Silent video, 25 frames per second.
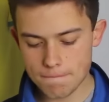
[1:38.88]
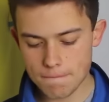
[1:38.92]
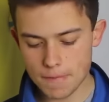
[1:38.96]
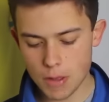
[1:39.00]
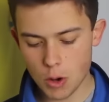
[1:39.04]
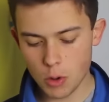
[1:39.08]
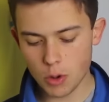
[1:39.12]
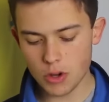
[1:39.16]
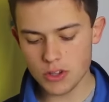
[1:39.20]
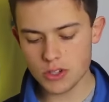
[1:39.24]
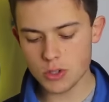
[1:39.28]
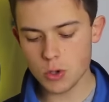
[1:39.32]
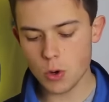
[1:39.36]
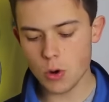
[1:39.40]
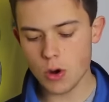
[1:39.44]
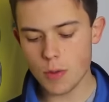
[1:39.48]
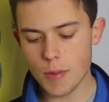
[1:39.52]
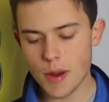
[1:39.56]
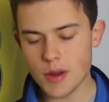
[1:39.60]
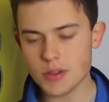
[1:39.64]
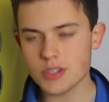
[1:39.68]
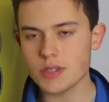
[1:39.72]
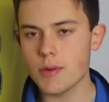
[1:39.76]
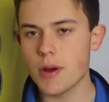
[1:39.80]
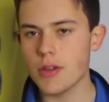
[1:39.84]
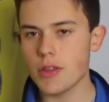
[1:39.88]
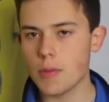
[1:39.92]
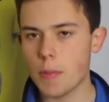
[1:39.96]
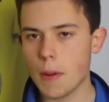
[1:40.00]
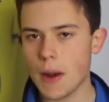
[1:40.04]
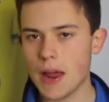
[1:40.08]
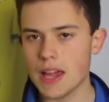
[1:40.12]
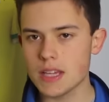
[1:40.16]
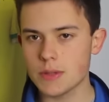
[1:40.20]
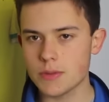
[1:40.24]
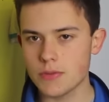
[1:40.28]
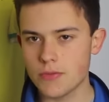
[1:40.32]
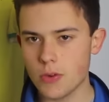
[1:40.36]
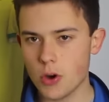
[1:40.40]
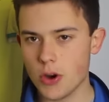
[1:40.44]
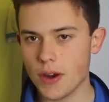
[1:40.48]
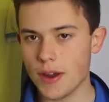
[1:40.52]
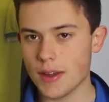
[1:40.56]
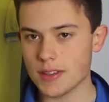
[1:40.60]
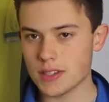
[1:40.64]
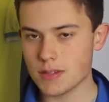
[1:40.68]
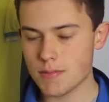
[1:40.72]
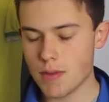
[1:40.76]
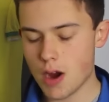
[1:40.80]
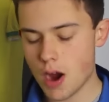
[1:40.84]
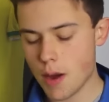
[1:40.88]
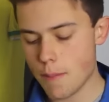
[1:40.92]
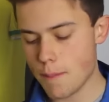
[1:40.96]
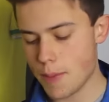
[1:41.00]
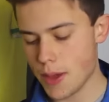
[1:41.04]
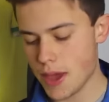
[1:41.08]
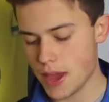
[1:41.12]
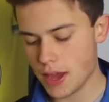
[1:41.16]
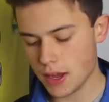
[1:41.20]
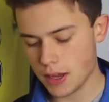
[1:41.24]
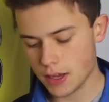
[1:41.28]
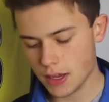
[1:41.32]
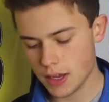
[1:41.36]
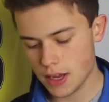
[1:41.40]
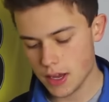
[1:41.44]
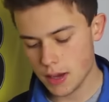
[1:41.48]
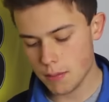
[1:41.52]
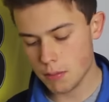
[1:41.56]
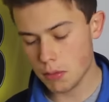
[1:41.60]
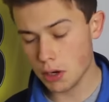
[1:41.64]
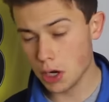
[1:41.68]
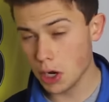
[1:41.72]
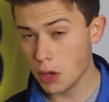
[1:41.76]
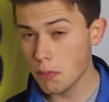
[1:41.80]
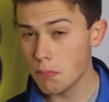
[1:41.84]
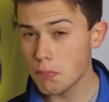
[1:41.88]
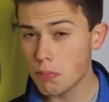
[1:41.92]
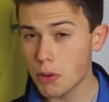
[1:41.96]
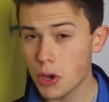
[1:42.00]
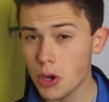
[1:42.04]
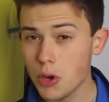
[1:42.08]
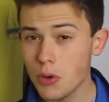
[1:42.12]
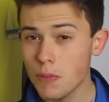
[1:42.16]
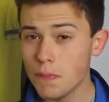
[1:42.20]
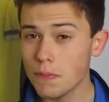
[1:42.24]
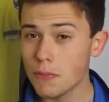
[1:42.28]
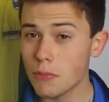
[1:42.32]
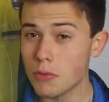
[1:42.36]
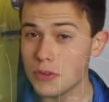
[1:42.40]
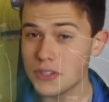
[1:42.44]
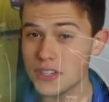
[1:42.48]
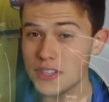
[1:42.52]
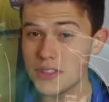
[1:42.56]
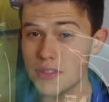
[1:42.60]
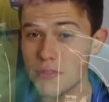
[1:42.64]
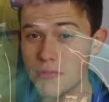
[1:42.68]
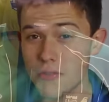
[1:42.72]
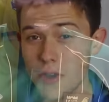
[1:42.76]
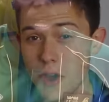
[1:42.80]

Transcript: now, I'm going to talk about some other players before I get to my pick. Malumbu was in the